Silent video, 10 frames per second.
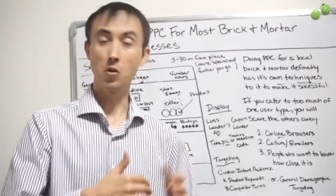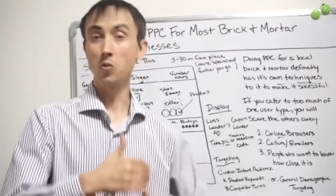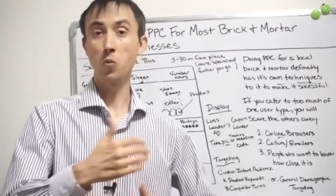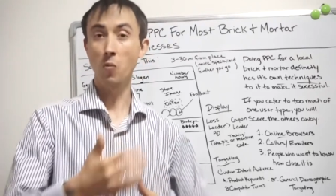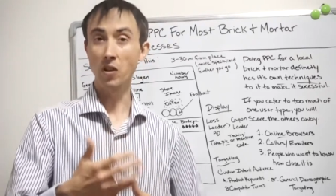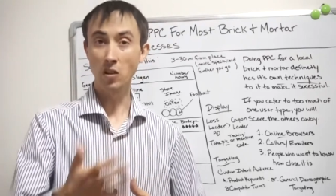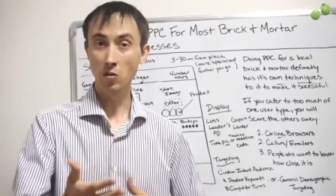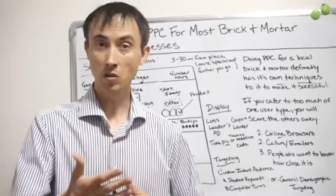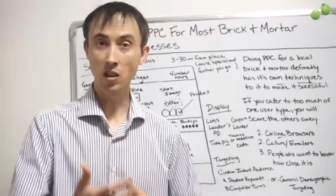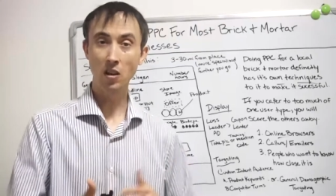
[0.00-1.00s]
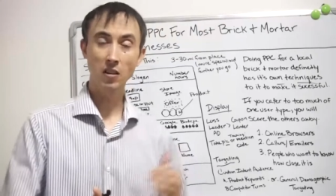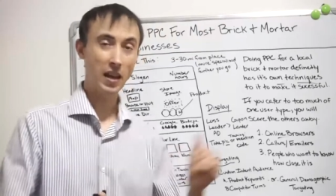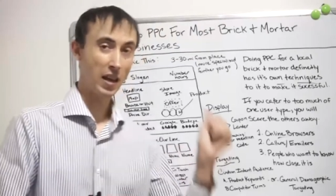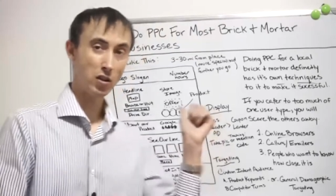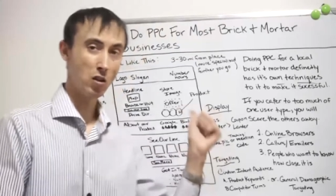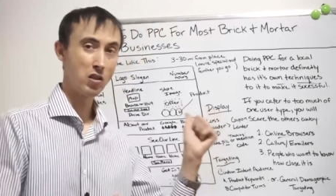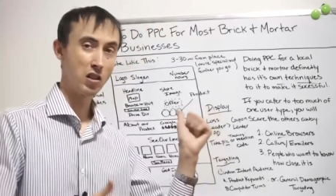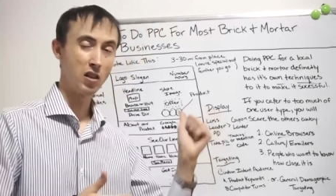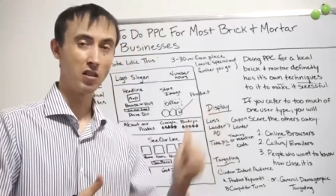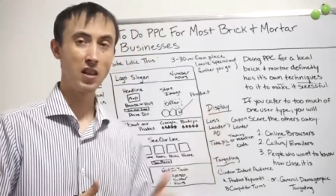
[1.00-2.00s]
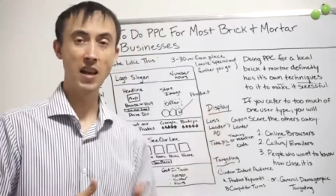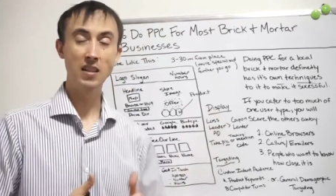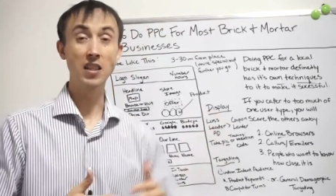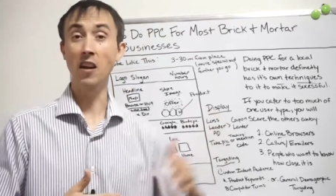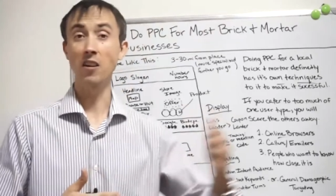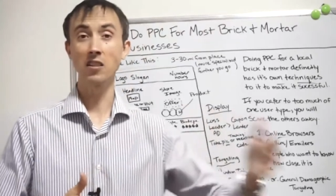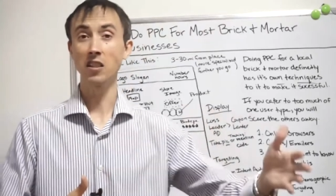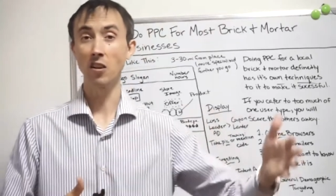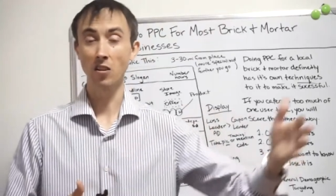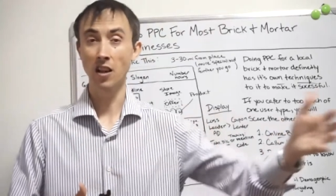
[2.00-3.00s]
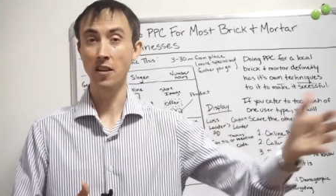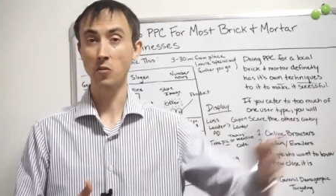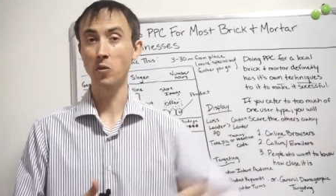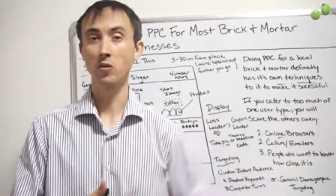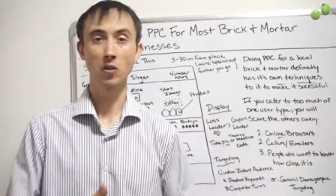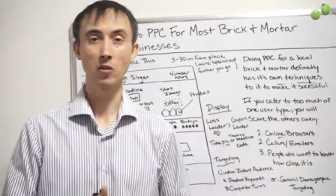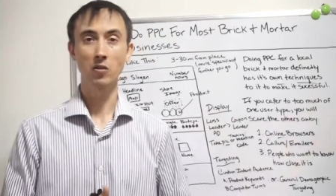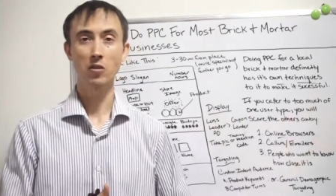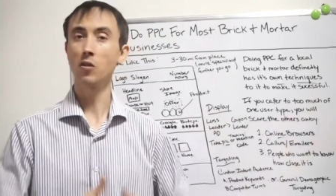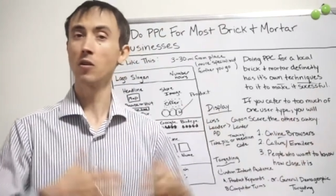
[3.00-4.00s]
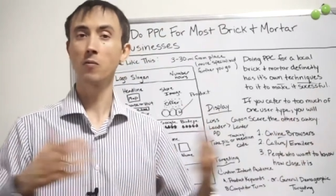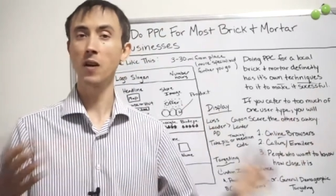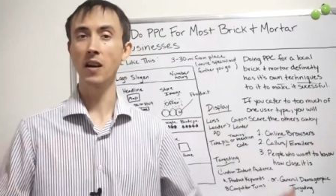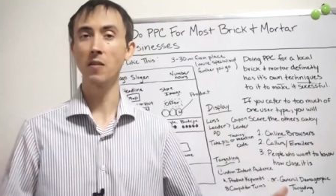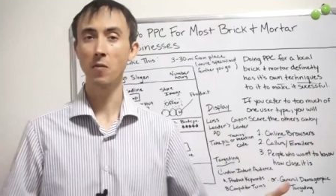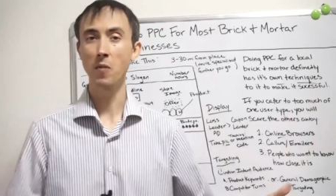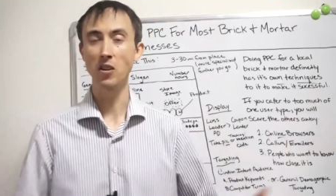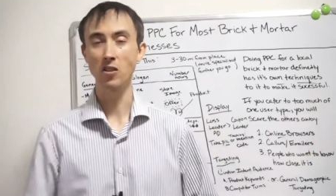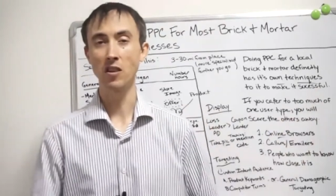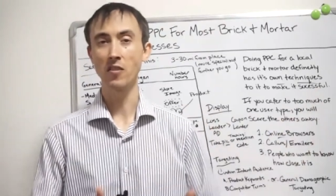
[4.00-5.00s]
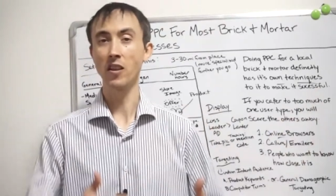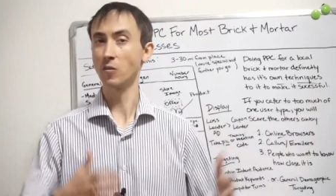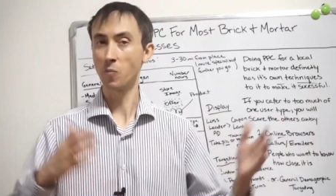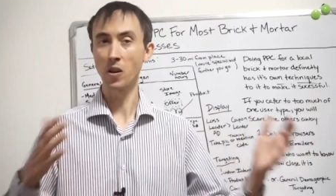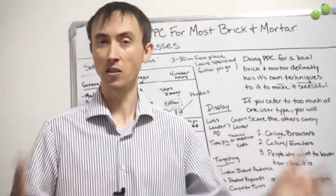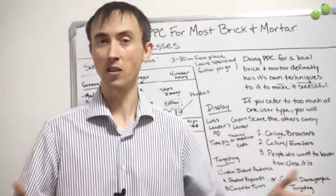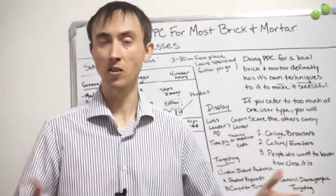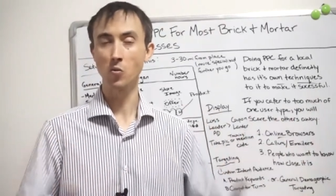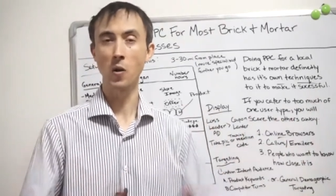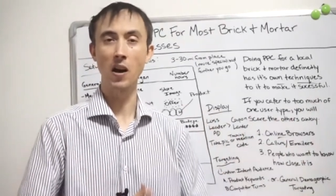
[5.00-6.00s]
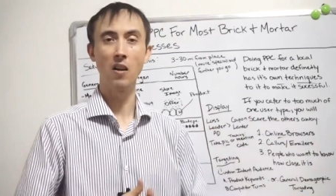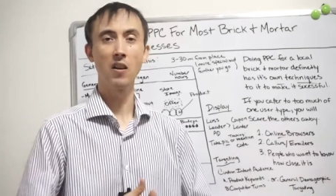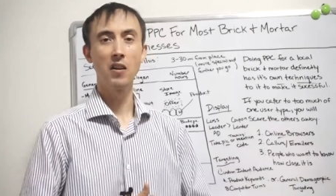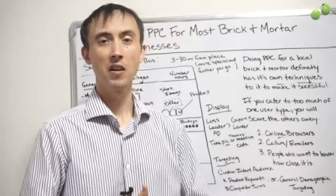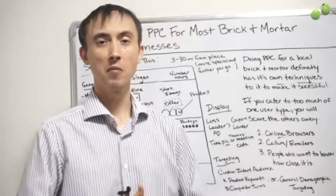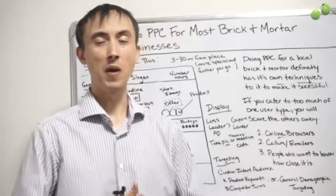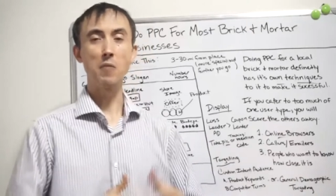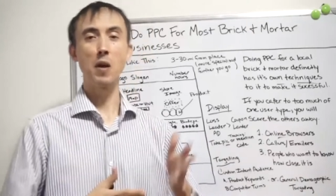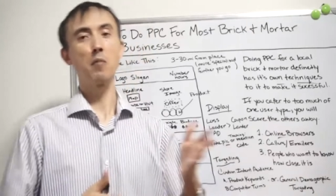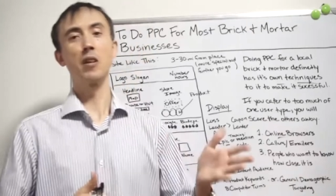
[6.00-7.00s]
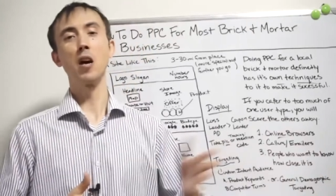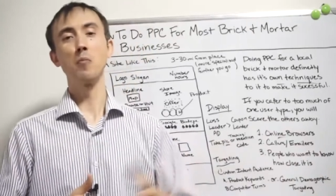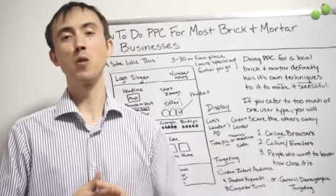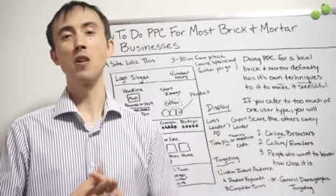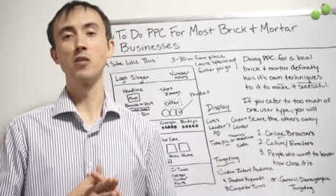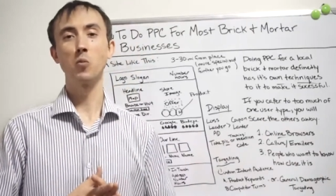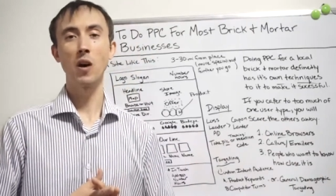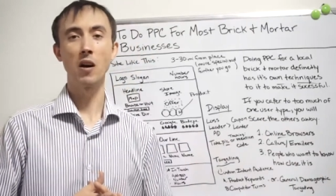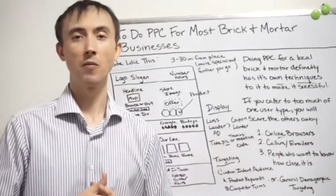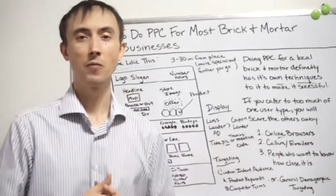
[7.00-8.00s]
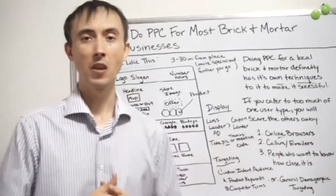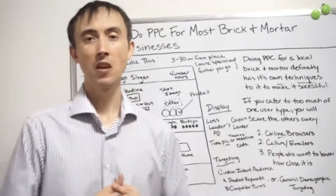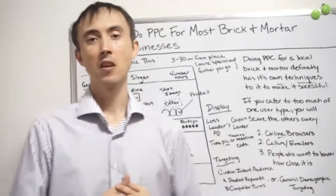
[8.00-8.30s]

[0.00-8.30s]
use what we use here, like I showed you here today, to guarantee our clients results, you can find information there that's pretty good as well. Might be able to help you out as well.